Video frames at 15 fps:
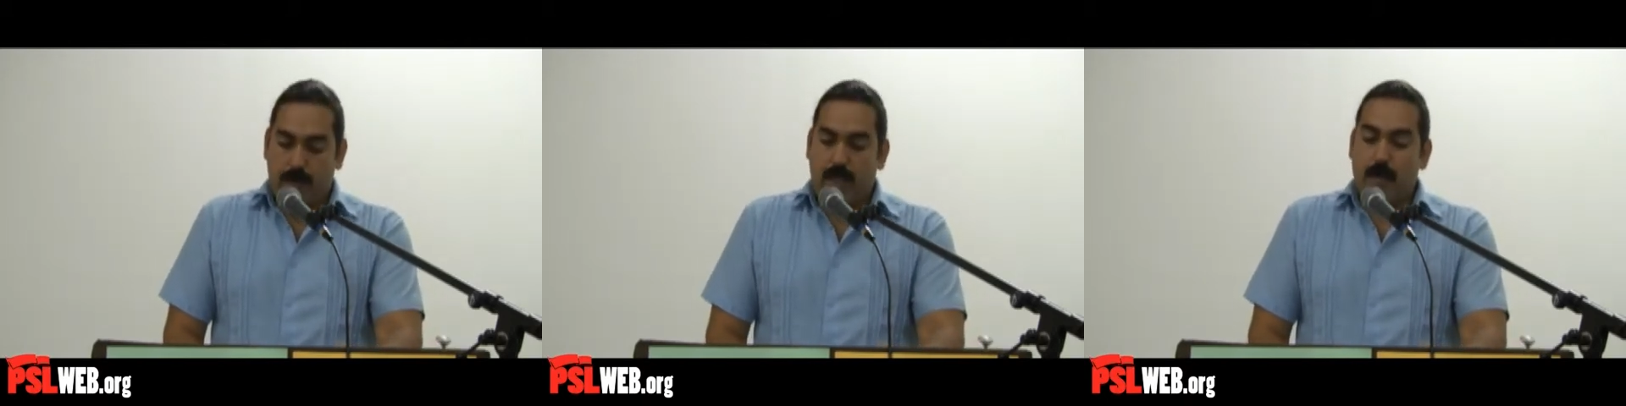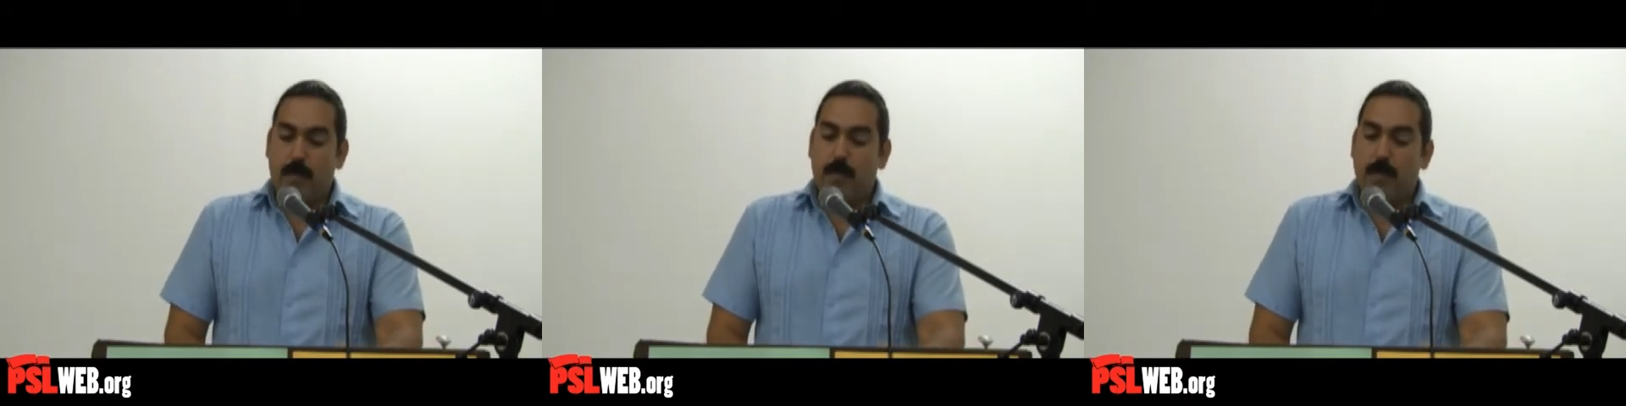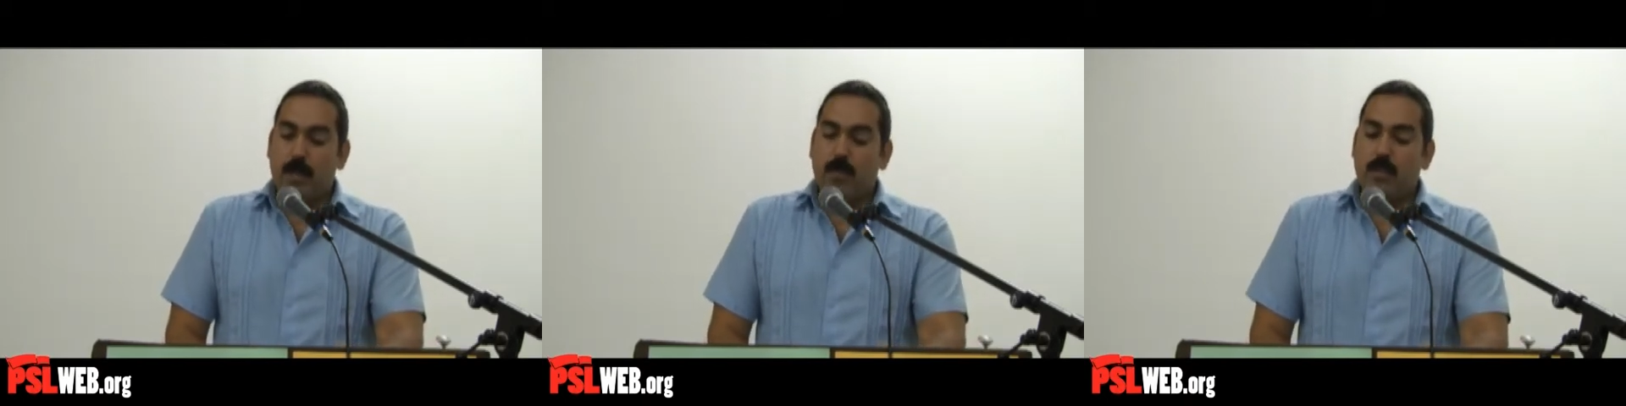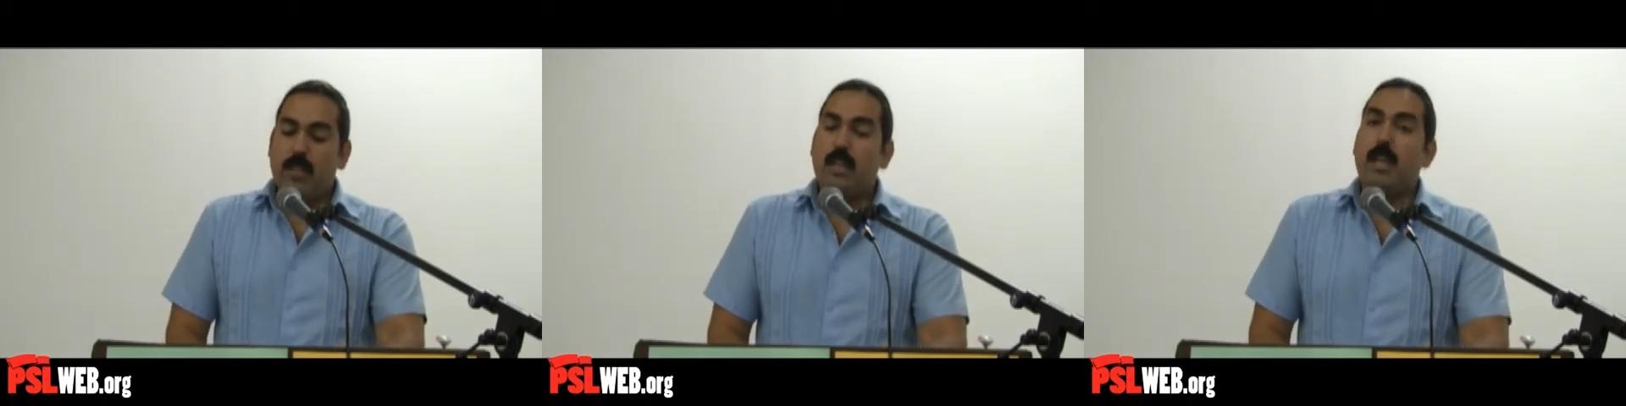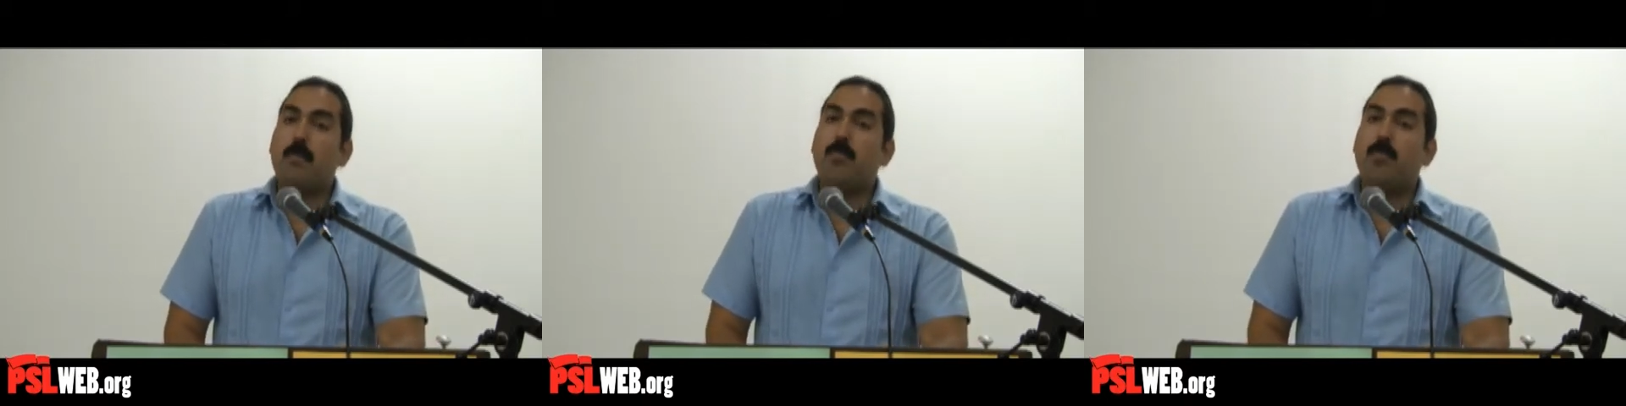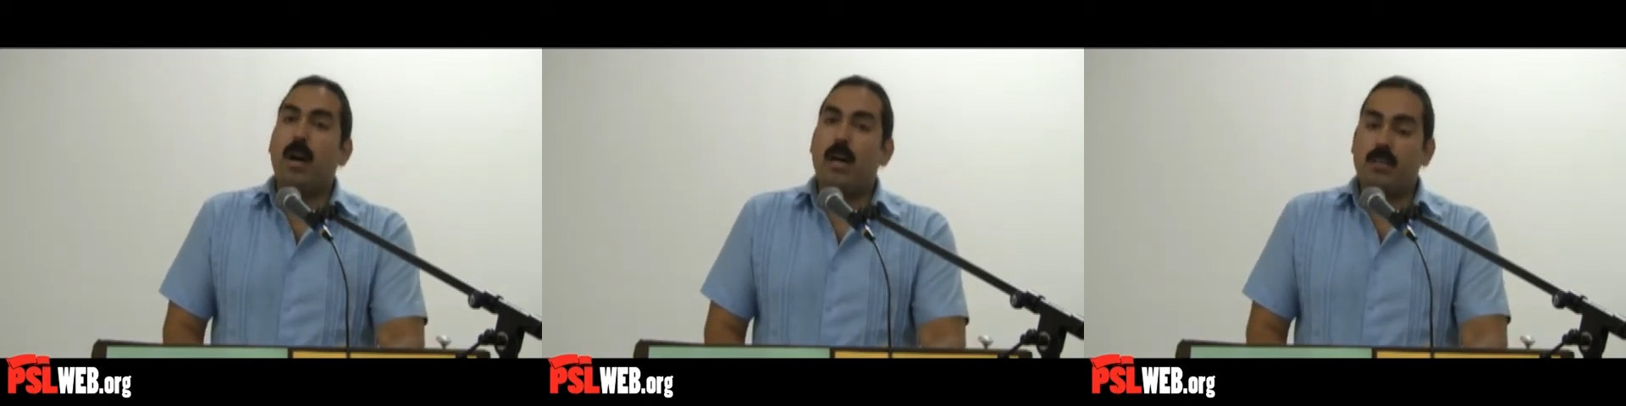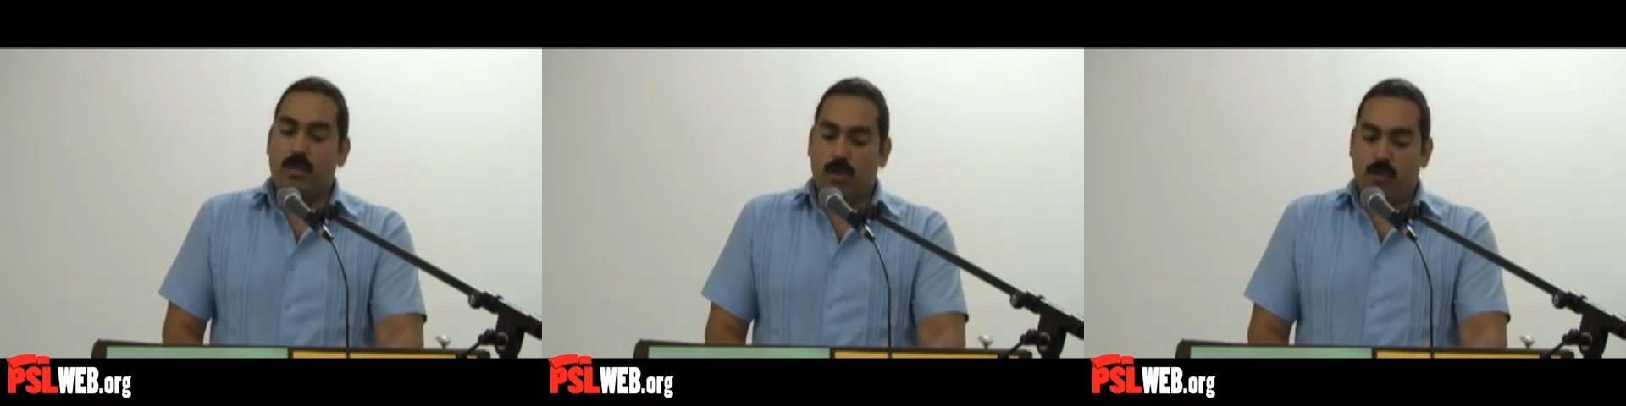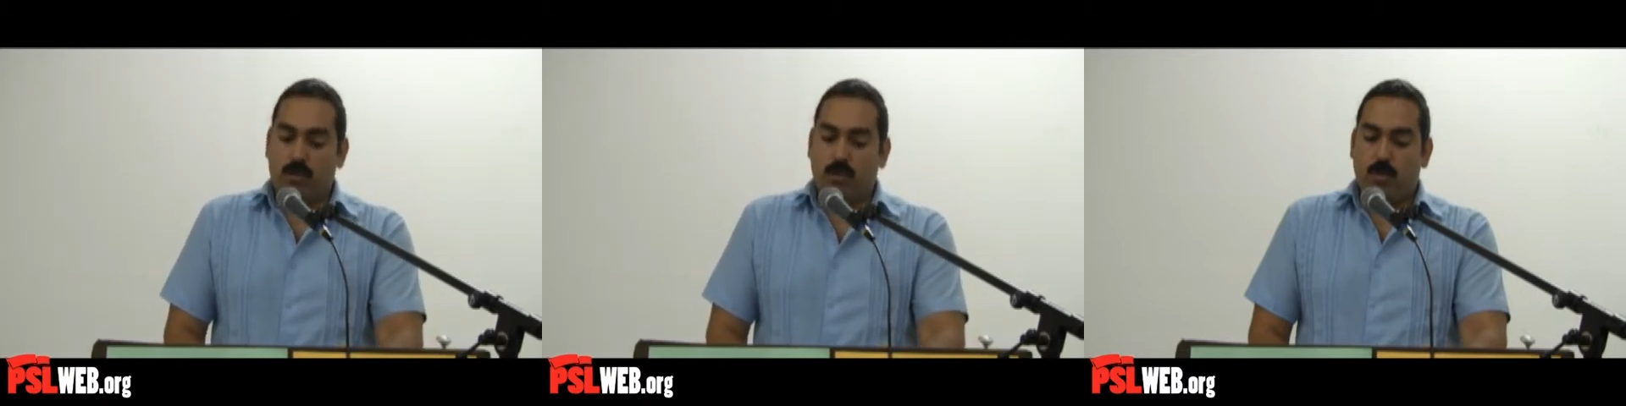in building a broad
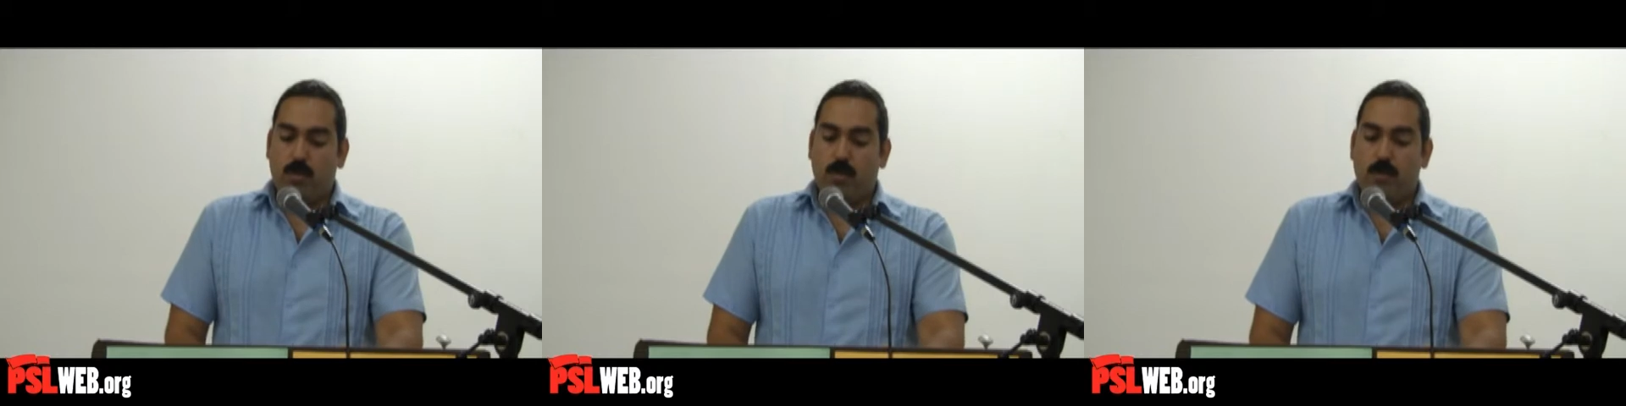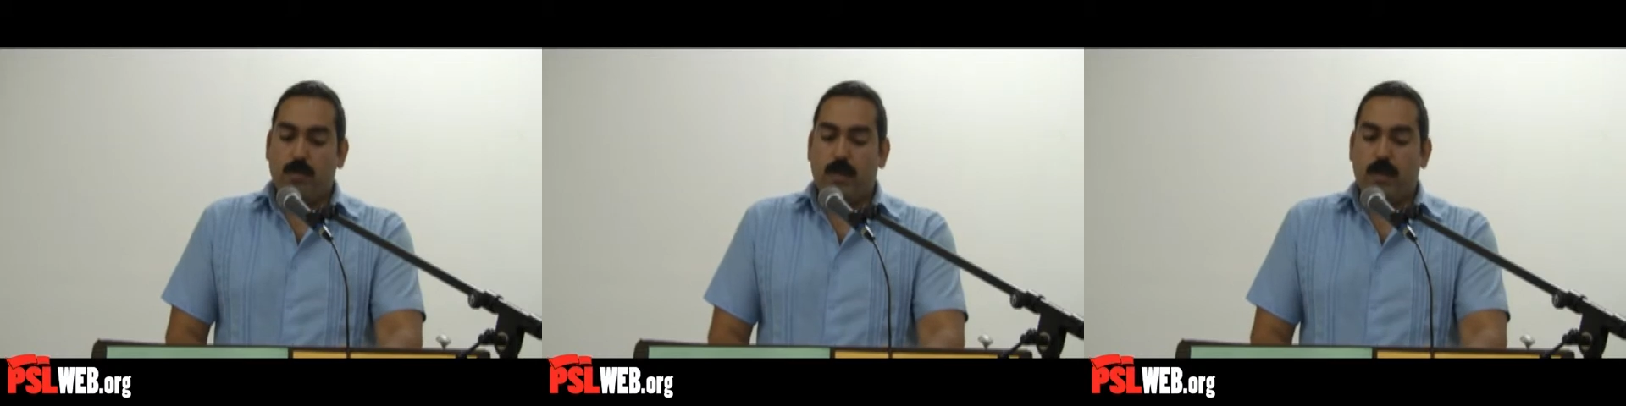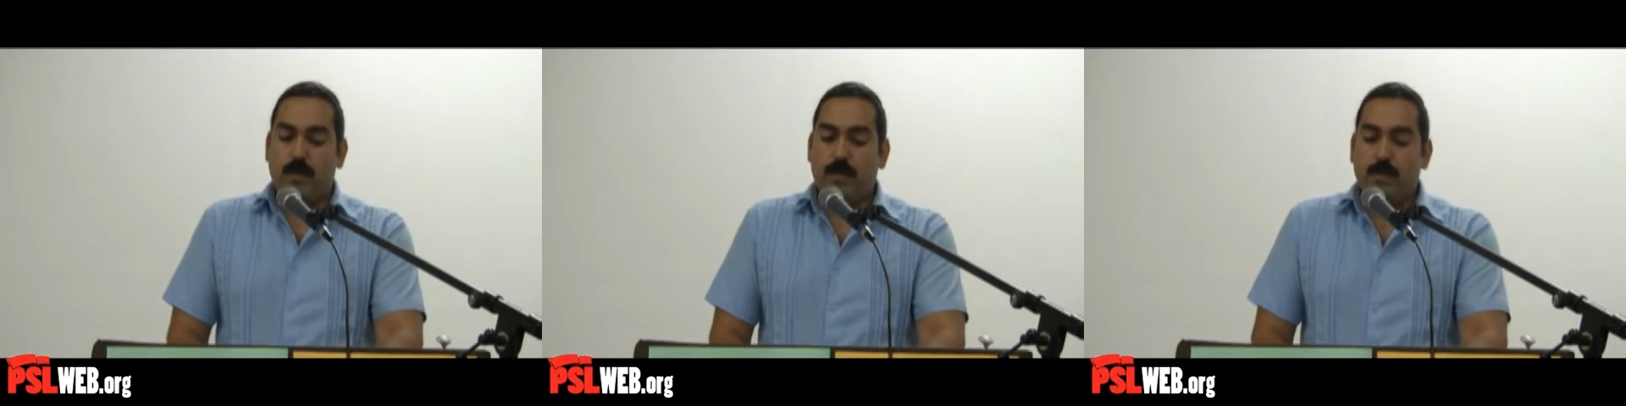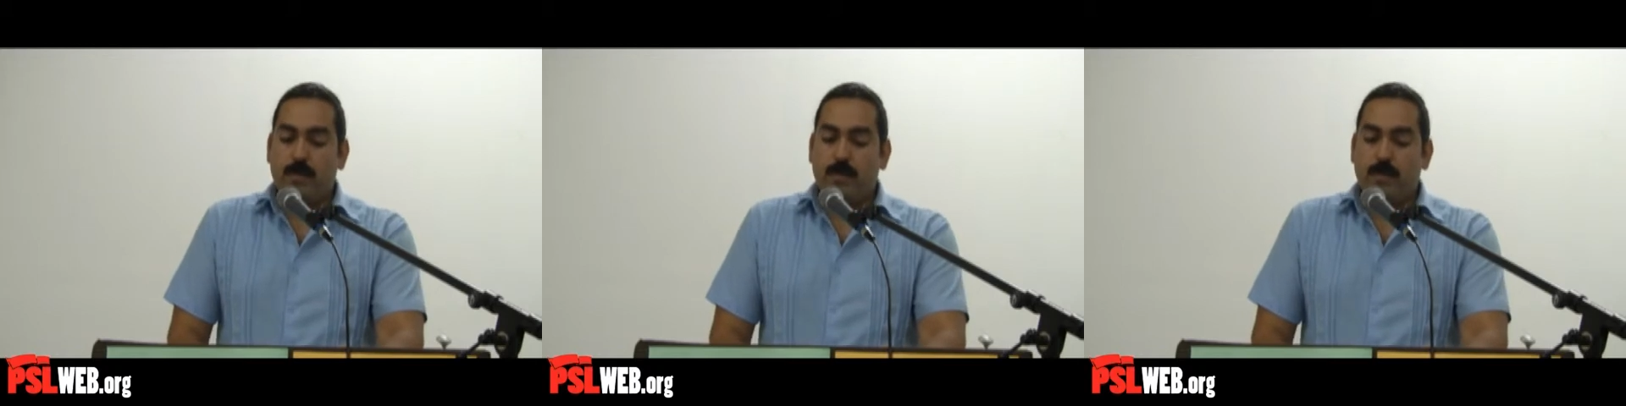social movement,